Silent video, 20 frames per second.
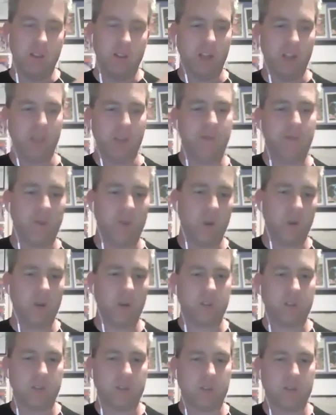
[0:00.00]
Lee
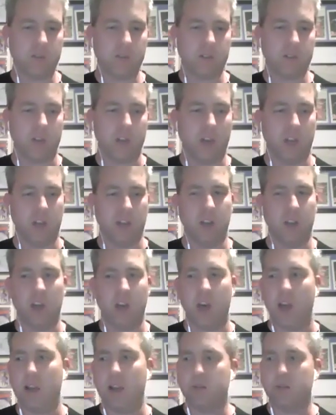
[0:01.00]
Falk's kind of
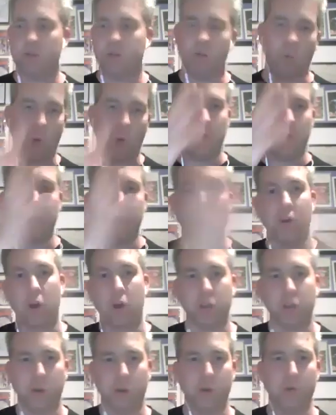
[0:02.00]
like one
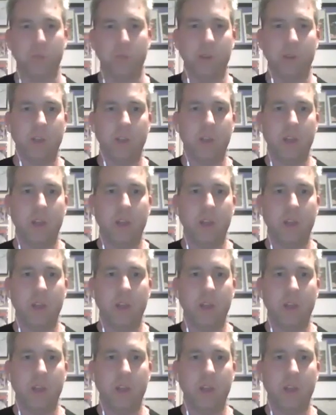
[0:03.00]
volume,